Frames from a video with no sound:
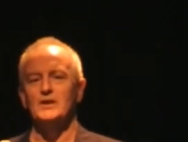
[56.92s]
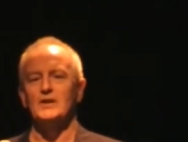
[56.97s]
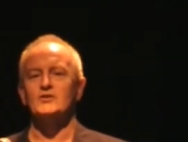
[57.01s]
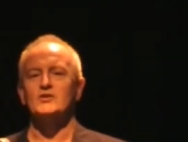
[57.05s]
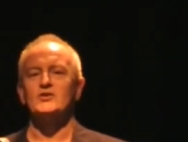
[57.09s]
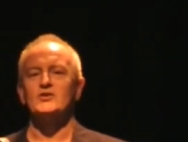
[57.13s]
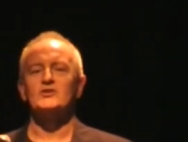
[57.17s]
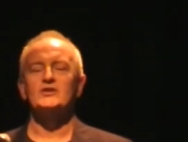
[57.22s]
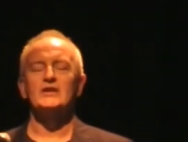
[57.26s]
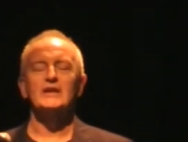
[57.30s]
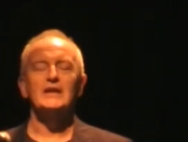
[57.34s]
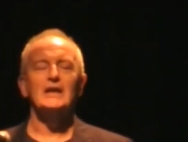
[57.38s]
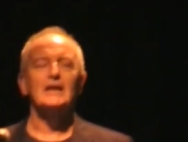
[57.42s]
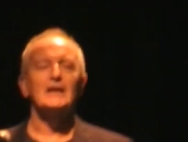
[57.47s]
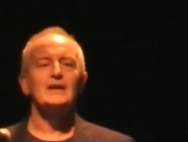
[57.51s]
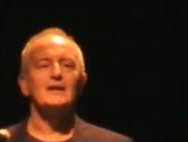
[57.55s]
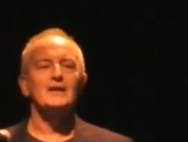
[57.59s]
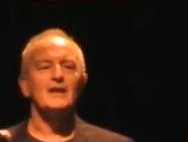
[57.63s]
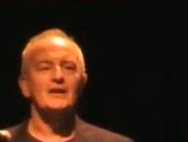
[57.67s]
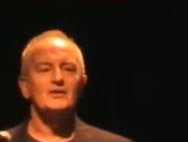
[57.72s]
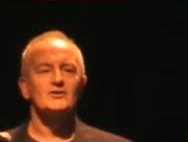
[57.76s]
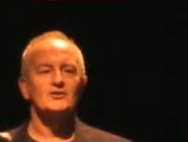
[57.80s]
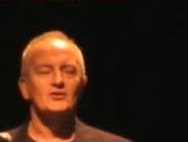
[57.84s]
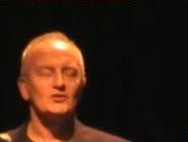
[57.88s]
the singing
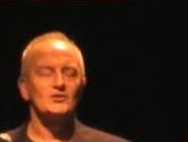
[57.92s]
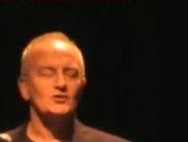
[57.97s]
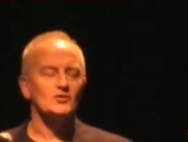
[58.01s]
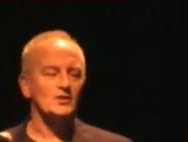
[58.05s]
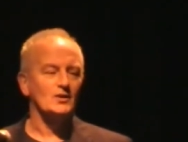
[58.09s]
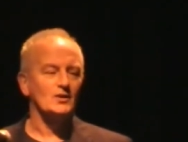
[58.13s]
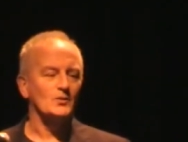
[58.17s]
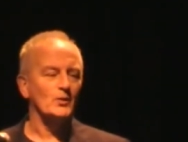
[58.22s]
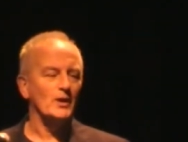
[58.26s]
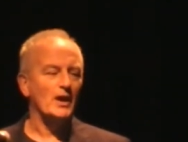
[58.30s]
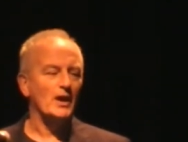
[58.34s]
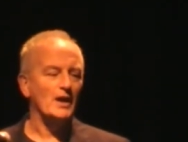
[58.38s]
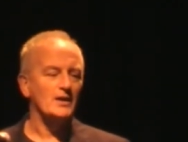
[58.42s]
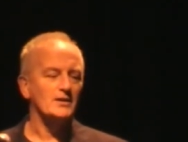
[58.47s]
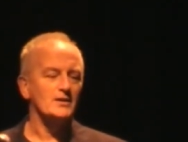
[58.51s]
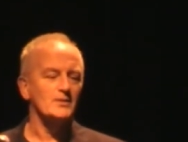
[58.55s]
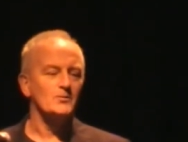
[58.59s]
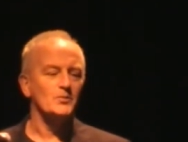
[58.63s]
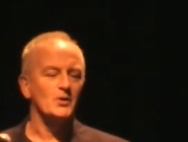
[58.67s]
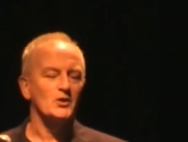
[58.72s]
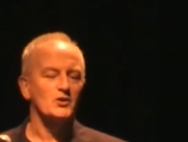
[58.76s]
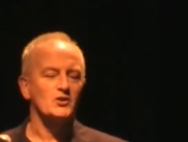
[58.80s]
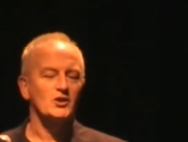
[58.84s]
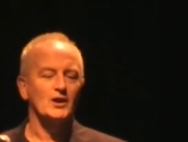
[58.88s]
lessons that we had
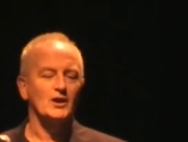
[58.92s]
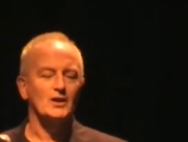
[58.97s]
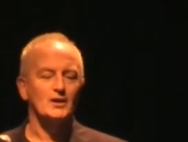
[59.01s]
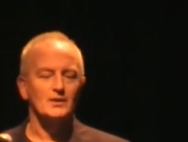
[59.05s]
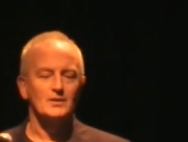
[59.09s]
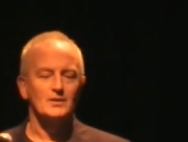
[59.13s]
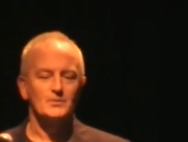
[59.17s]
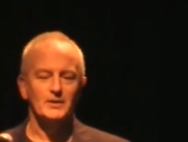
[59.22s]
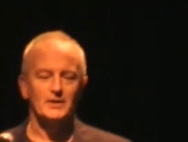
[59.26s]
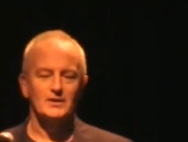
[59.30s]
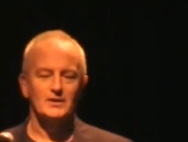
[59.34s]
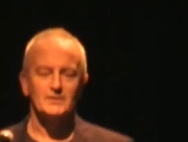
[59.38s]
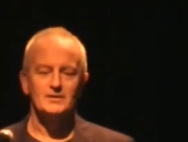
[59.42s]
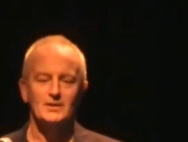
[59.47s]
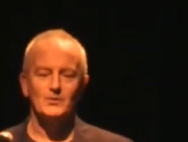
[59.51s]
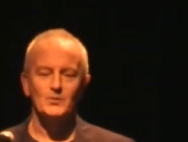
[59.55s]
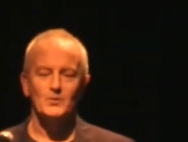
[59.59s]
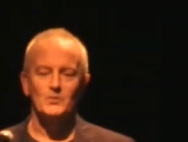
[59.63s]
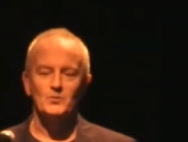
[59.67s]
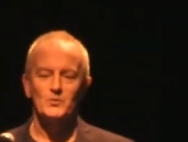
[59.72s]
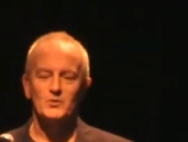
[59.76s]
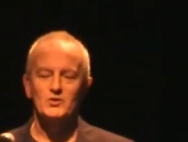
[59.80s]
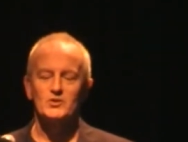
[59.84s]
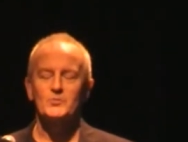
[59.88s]
in particular, because there
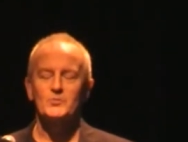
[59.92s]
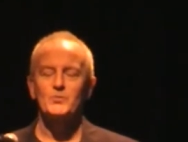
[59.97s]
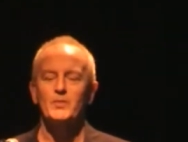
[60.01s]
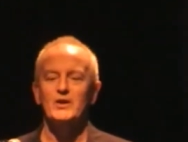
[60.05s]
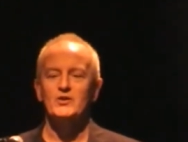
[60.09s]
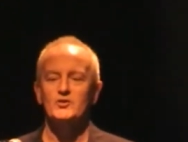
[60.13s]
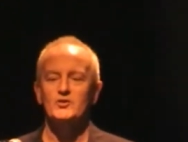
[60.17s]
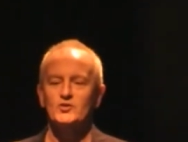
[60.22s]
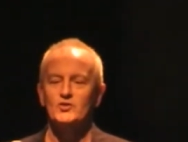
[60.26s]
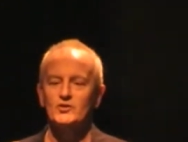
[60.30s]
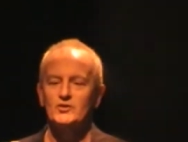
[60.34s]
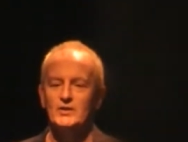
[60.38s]
was much pressure